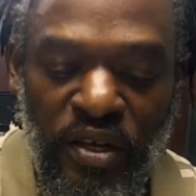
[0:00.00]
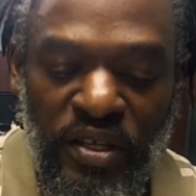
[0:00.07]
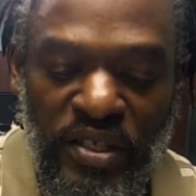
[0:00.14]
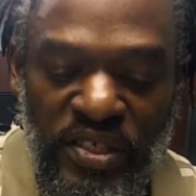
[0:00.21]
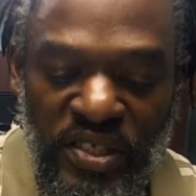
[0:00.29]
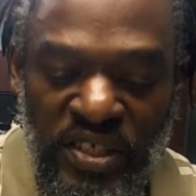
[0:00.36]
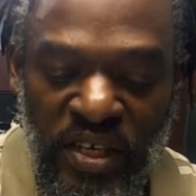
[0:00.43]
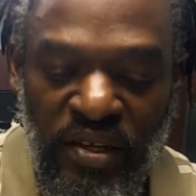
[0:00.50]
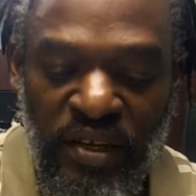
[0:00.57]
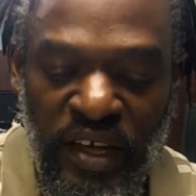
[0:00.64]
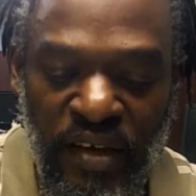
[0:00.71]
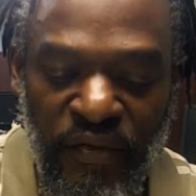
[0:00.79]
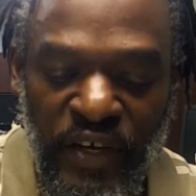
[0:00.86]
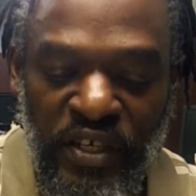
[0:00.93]
still
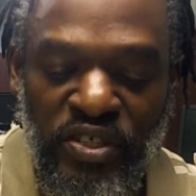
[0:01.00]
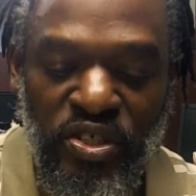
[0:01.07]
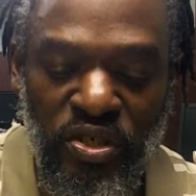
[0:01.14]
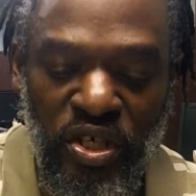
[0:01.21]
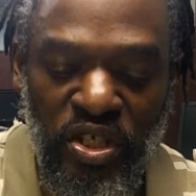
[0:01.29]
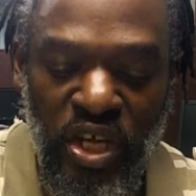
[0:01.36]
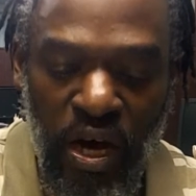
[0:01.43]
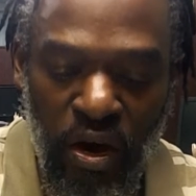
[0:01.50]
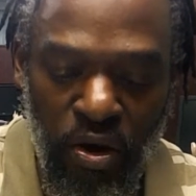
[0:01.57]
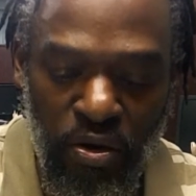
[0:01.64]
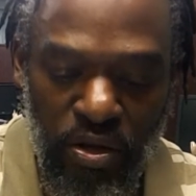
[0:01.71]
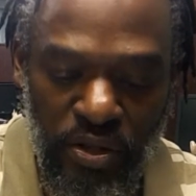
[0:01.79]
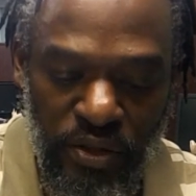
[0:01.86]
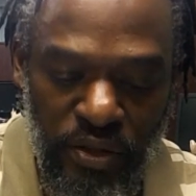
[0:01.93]
living, to the dog,